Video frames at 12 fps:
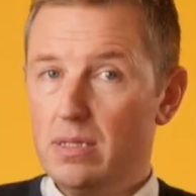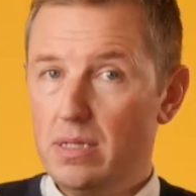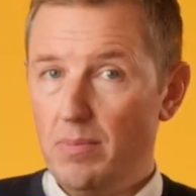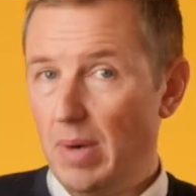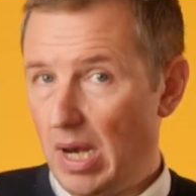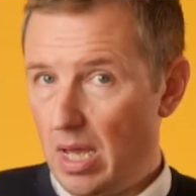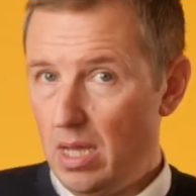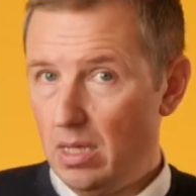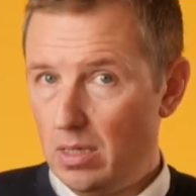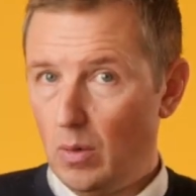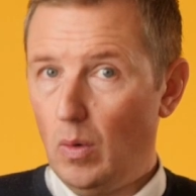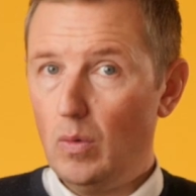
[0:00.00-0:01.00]
similar
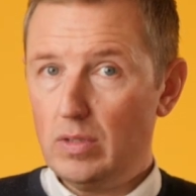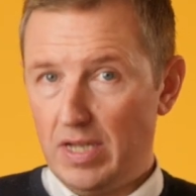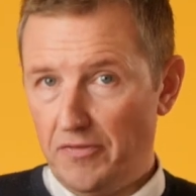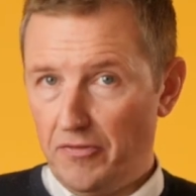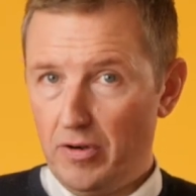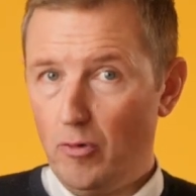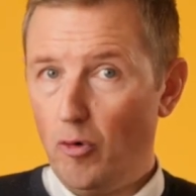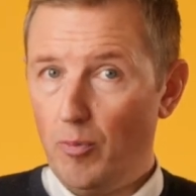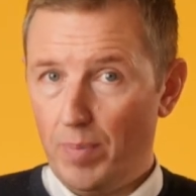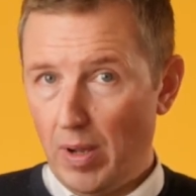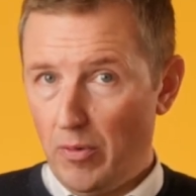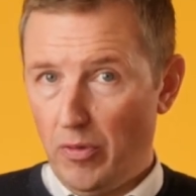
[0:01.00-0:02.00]
or different or
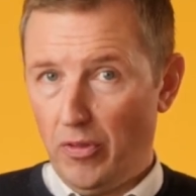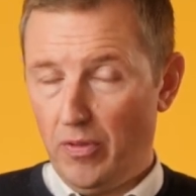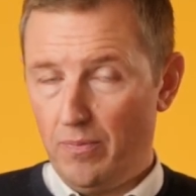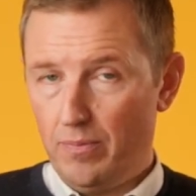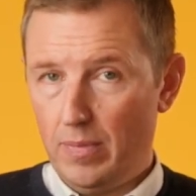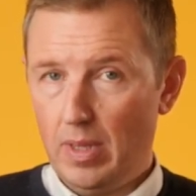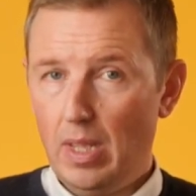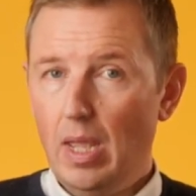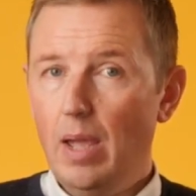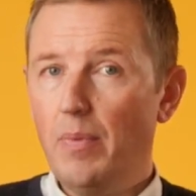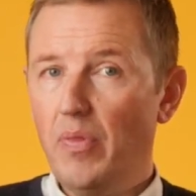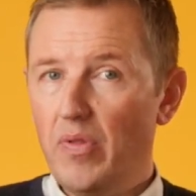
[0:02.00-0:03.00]
both.
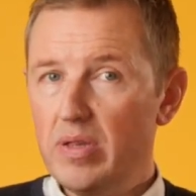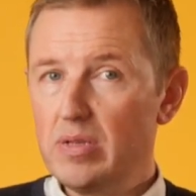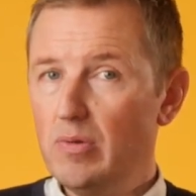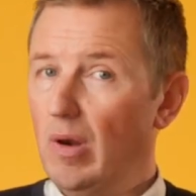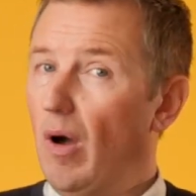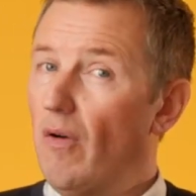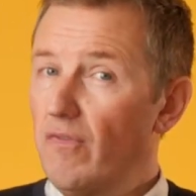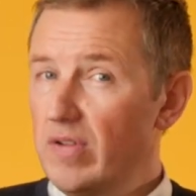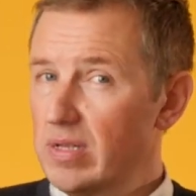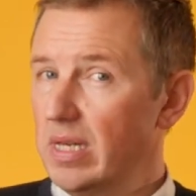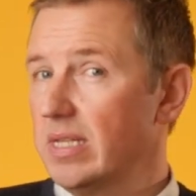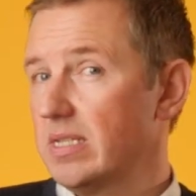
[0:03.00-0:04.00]
But this will
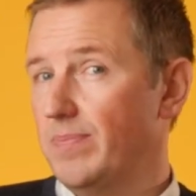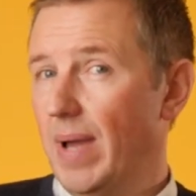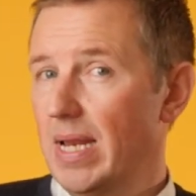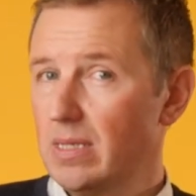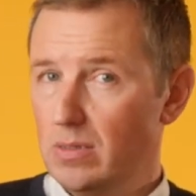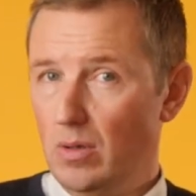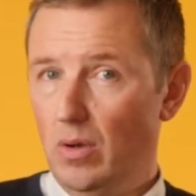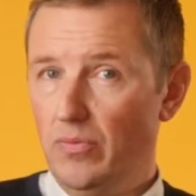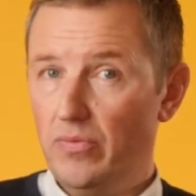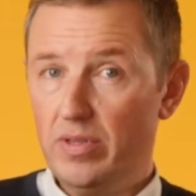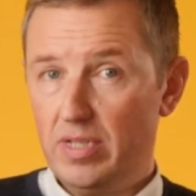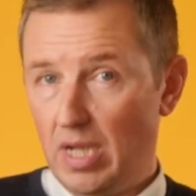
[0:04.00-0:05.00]
obviously depend on
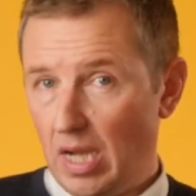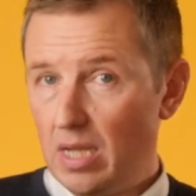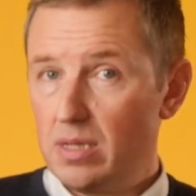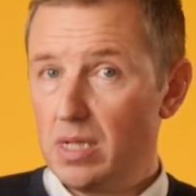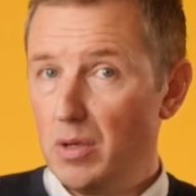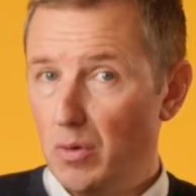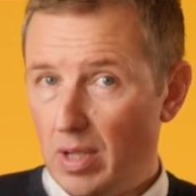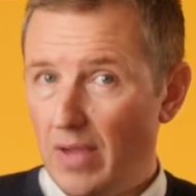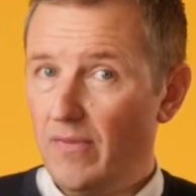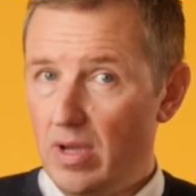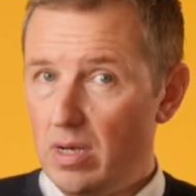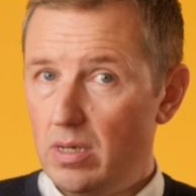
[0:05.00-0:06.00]
the task you're
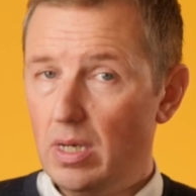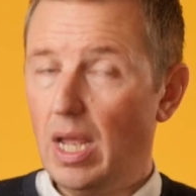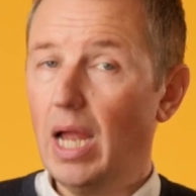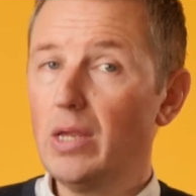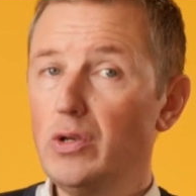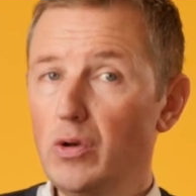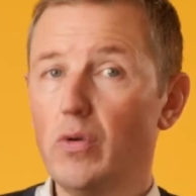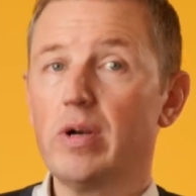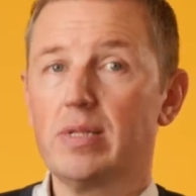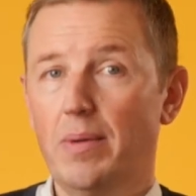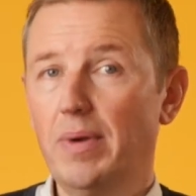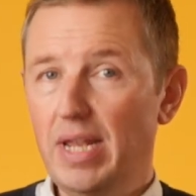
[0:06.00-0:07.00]
given and your
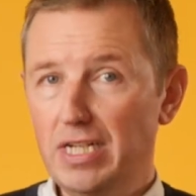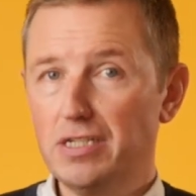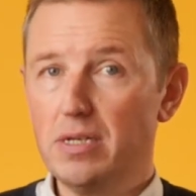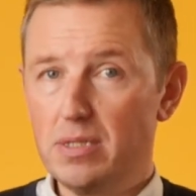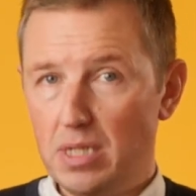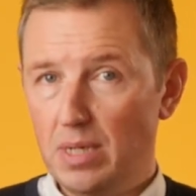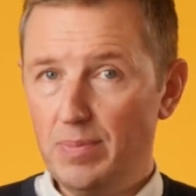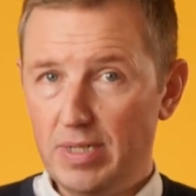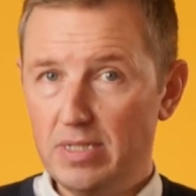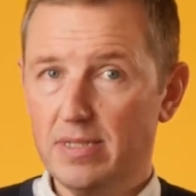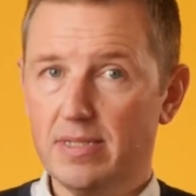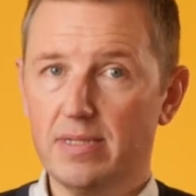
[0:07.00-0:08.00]
examination
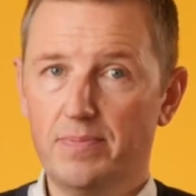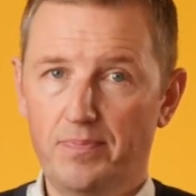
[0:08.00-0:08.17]
syllabus.